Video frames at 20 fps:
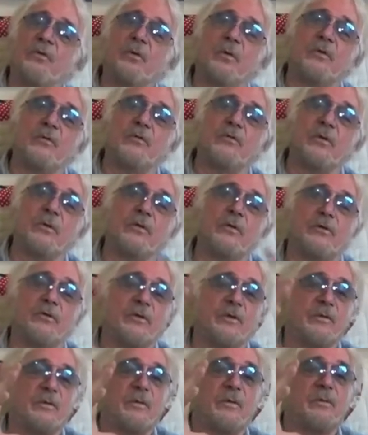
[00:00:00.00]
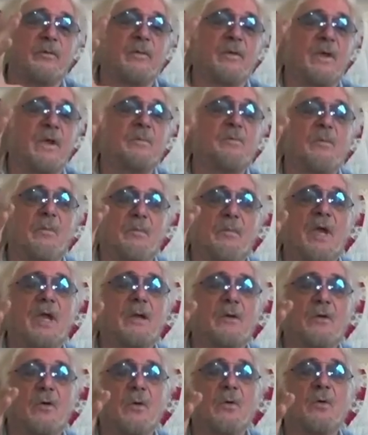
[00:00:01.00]
through the solar system, they made
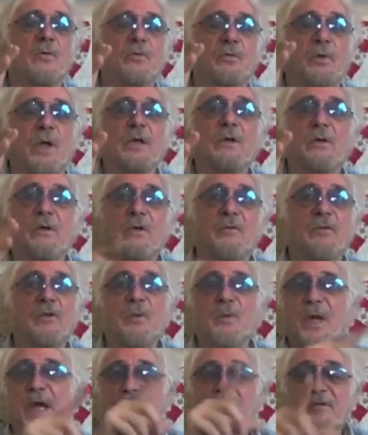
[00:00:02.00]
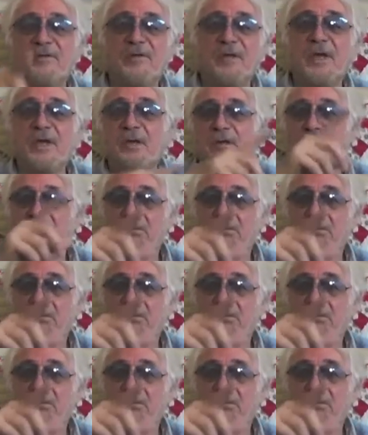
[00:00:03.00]
a gold record of humanity